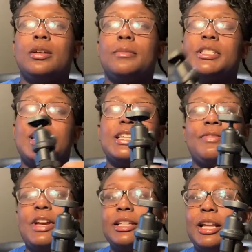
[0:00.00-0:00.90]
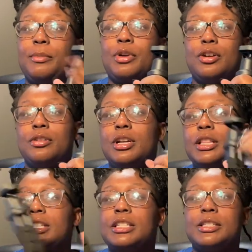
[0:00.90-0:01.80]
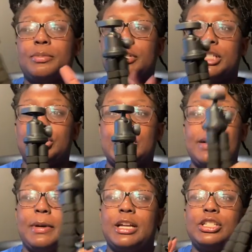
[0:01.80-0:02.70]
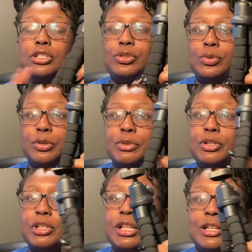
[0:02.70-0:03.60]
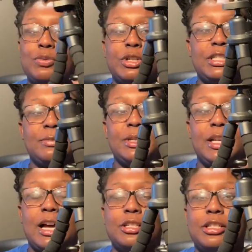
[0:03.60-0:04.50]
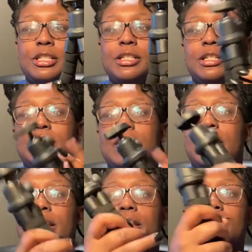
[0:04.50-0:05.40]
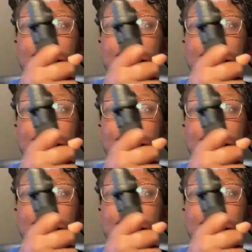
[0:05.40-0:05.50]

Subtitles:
besides the fact that it broke, this is a pretty good tripod. It was only like $20-something. It's like